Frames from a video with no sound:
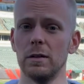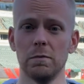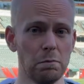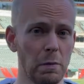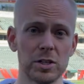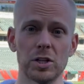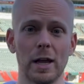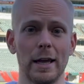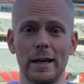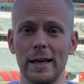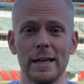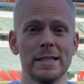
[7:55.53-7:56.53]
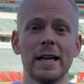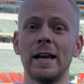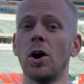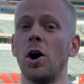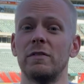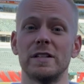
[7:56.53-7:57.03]
much like he, he's
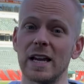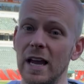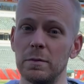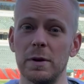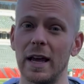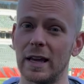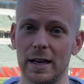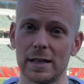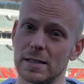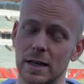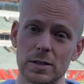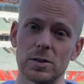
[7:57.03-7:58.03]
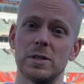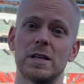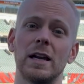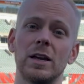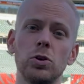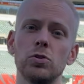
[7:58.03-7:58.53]
getting all of his game day kicks in. So he's
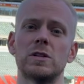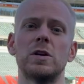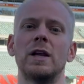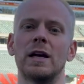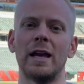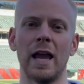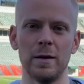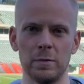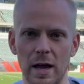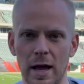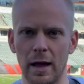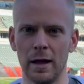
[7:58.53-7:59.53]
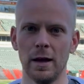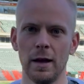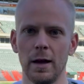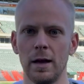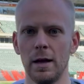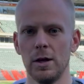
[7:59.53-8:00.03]
getting used to the game day
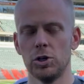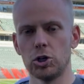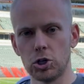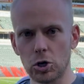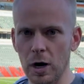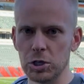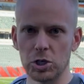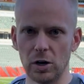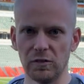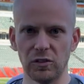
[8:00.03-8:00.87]
structure of